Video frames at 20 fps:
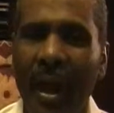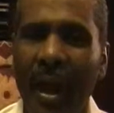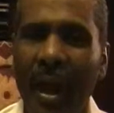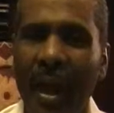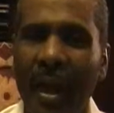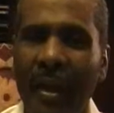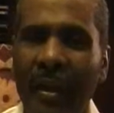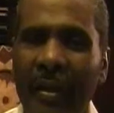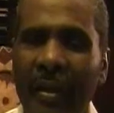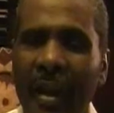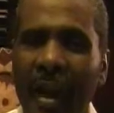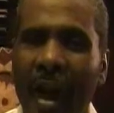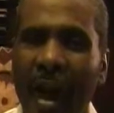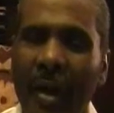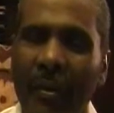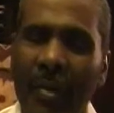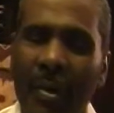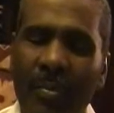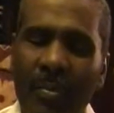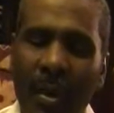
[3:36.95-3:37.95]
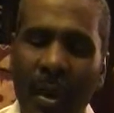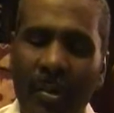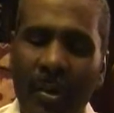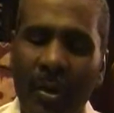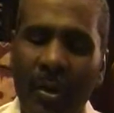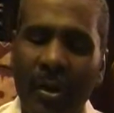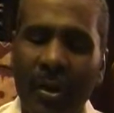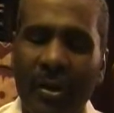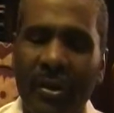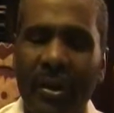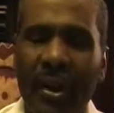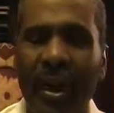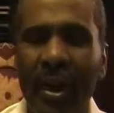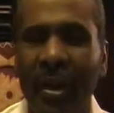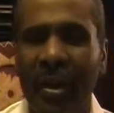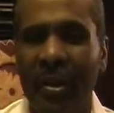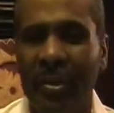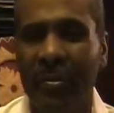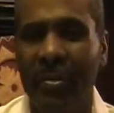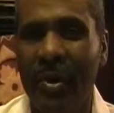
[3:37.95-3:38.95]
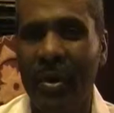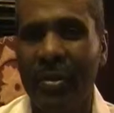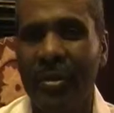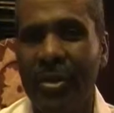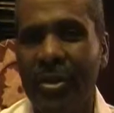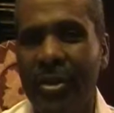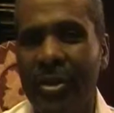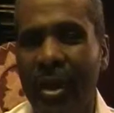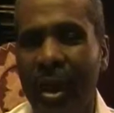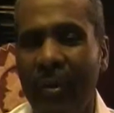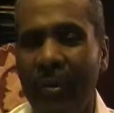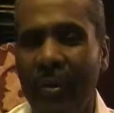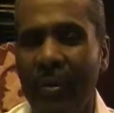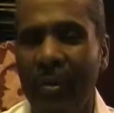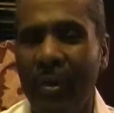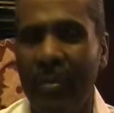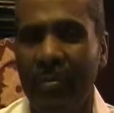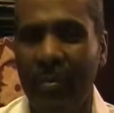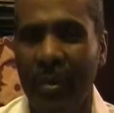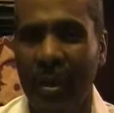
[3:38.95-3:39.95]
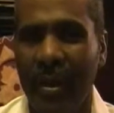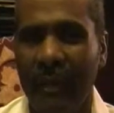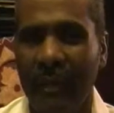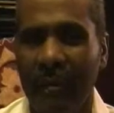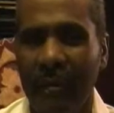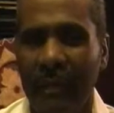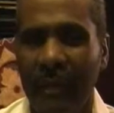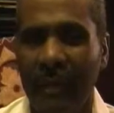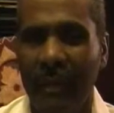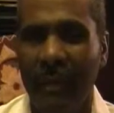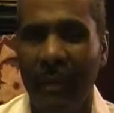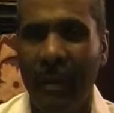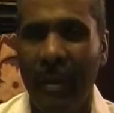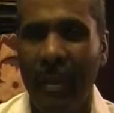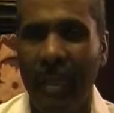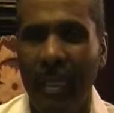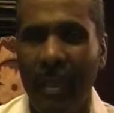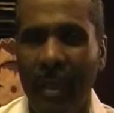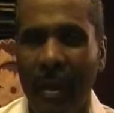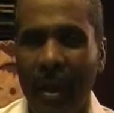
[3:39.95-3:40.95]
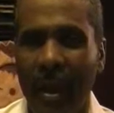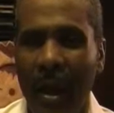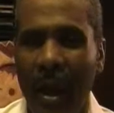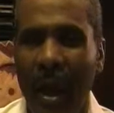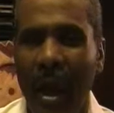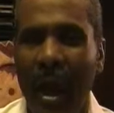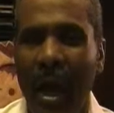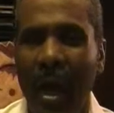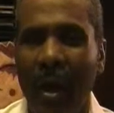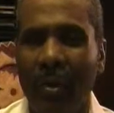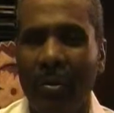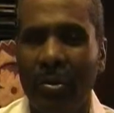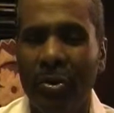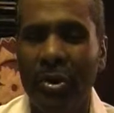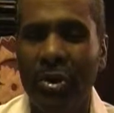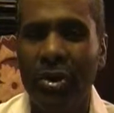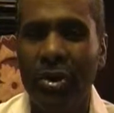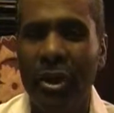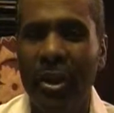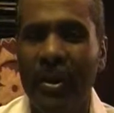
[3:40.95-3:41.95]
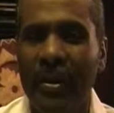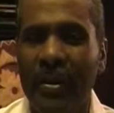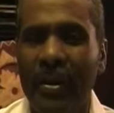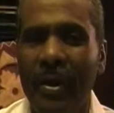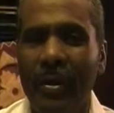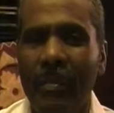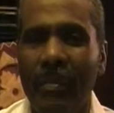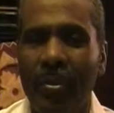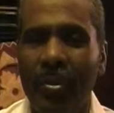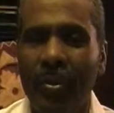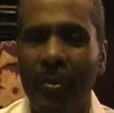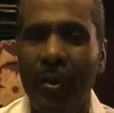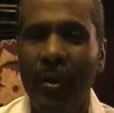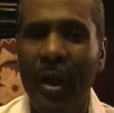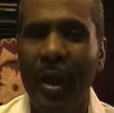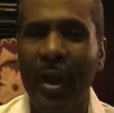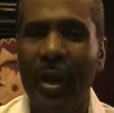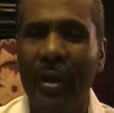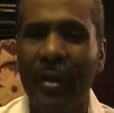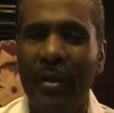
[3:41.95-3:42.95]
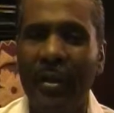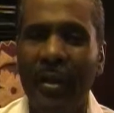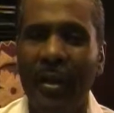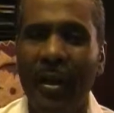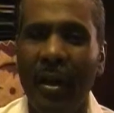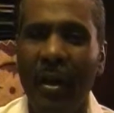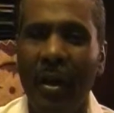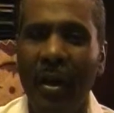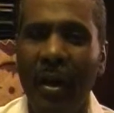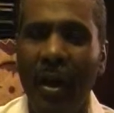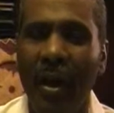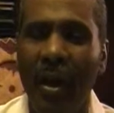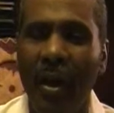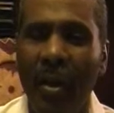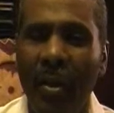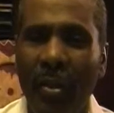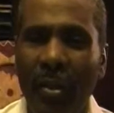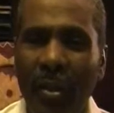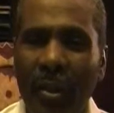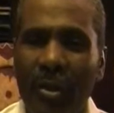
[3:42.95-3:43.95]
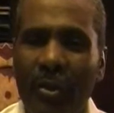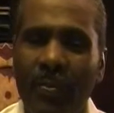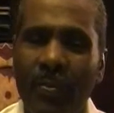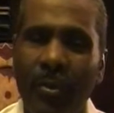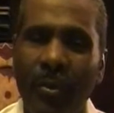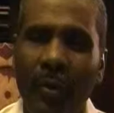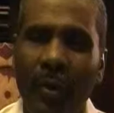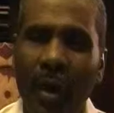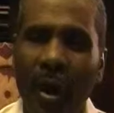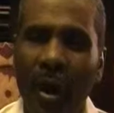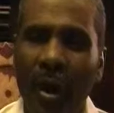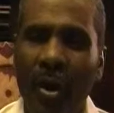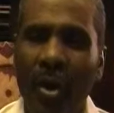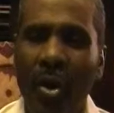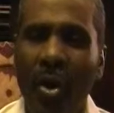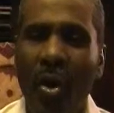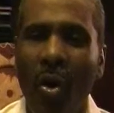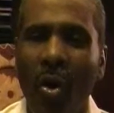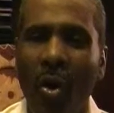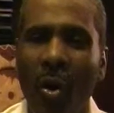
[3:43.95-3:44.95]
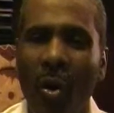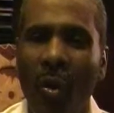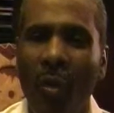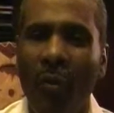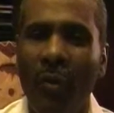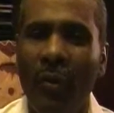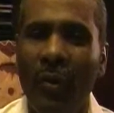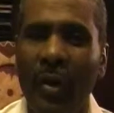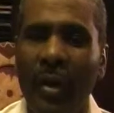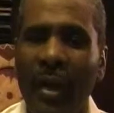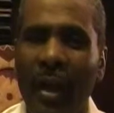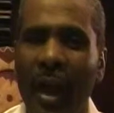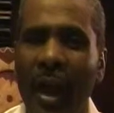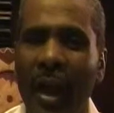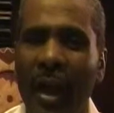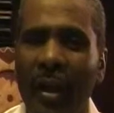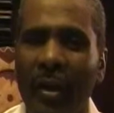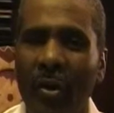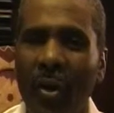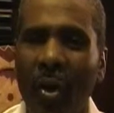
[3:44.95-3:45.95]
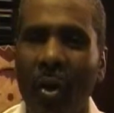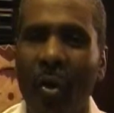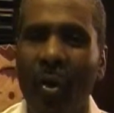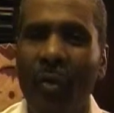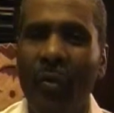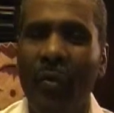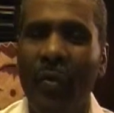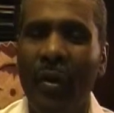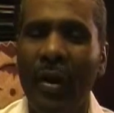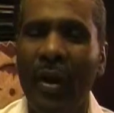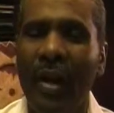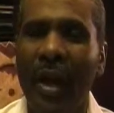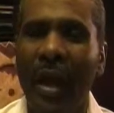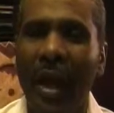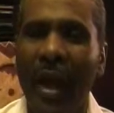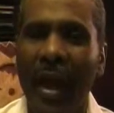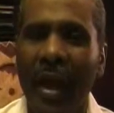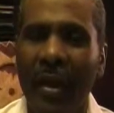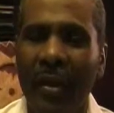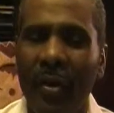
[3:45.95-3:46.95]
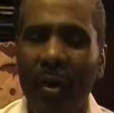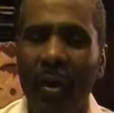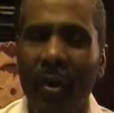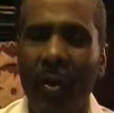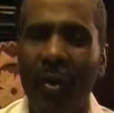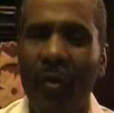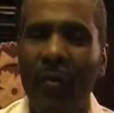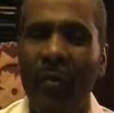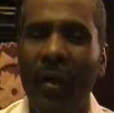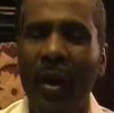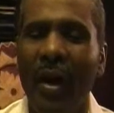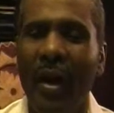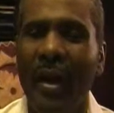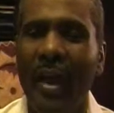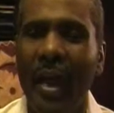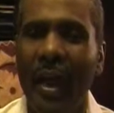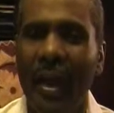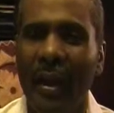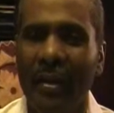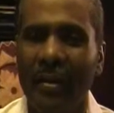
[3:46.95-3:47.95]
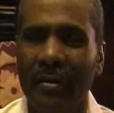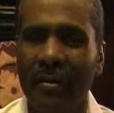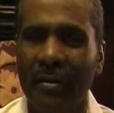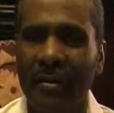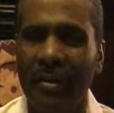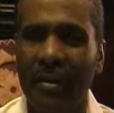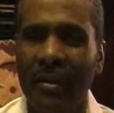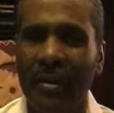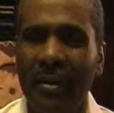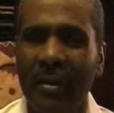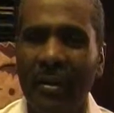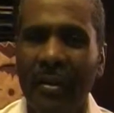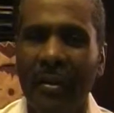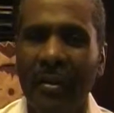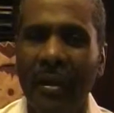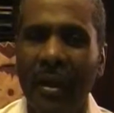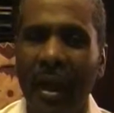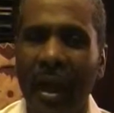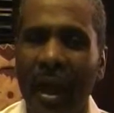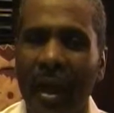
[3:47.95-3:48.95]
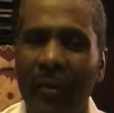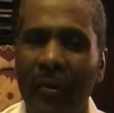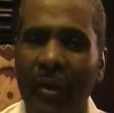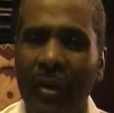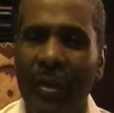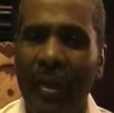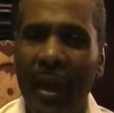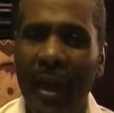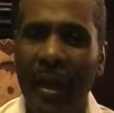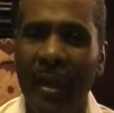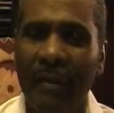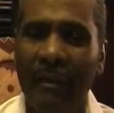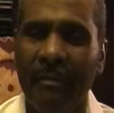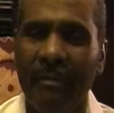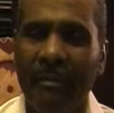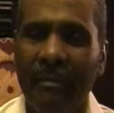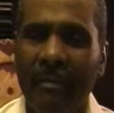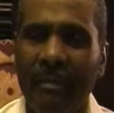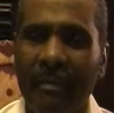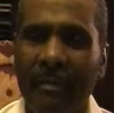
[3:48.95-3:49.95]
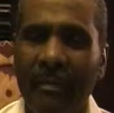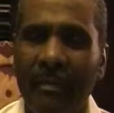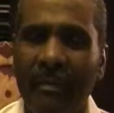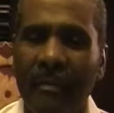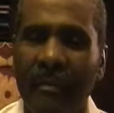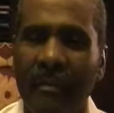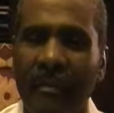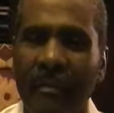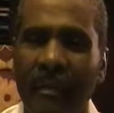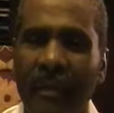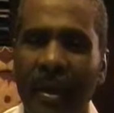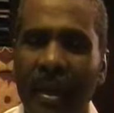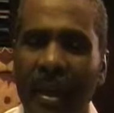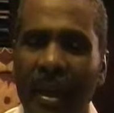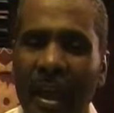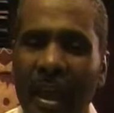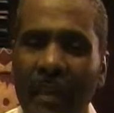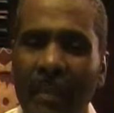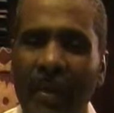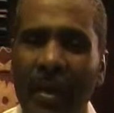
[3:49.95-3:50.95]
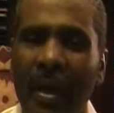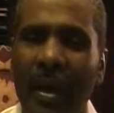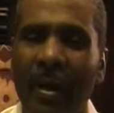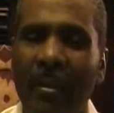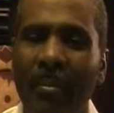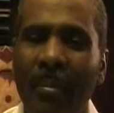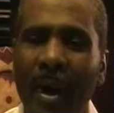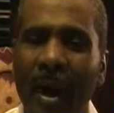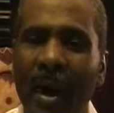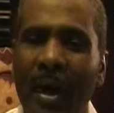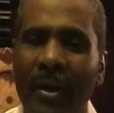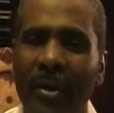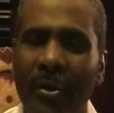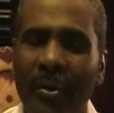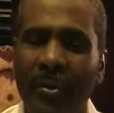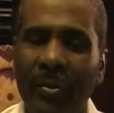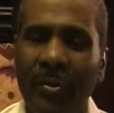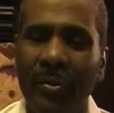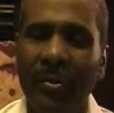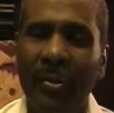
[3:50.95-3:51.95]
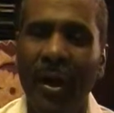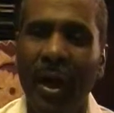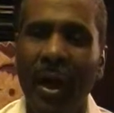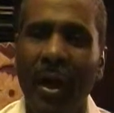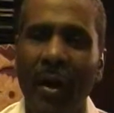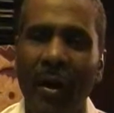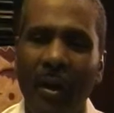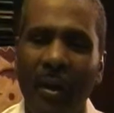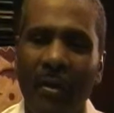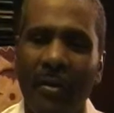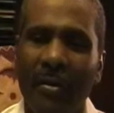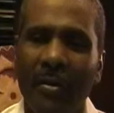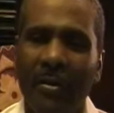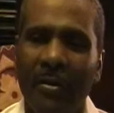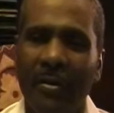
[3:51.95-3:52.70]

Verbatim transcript: And I remember her telling me and sharing with me how she prayed this prayer over and over and over again every day, keeping her mind on God